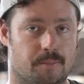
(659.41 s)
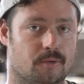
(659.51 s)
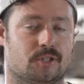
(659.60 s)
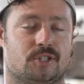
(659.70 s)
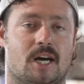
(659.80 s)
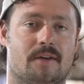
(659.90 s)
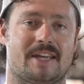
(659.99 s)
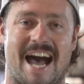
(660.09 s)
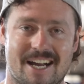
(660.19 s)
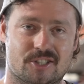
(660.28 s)
built the
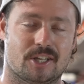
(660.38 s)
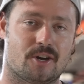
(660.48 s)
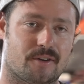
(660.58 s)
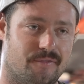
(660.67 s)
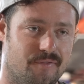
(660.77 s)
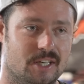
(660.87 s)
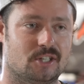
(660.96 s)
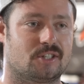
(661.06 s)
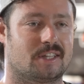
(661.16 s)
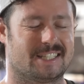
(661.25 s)
shaft actually got it
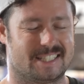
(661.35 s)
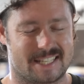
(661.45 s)
finished the